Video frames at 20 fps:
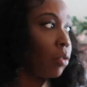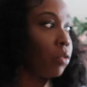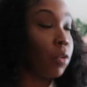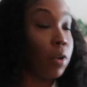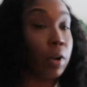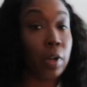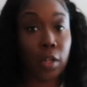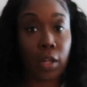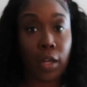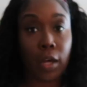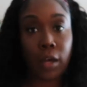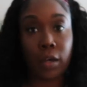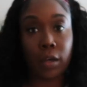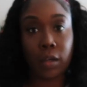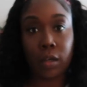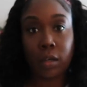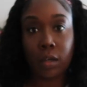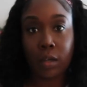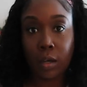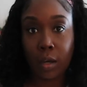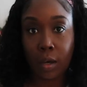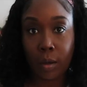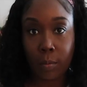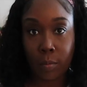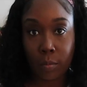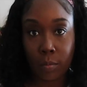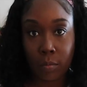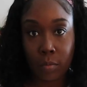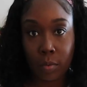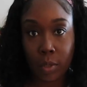four o'clock.
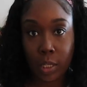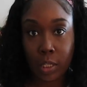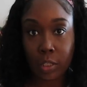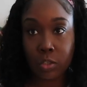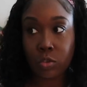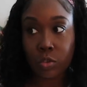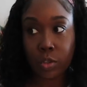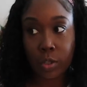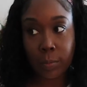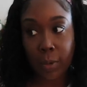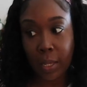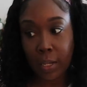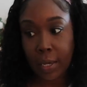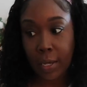I'm entering my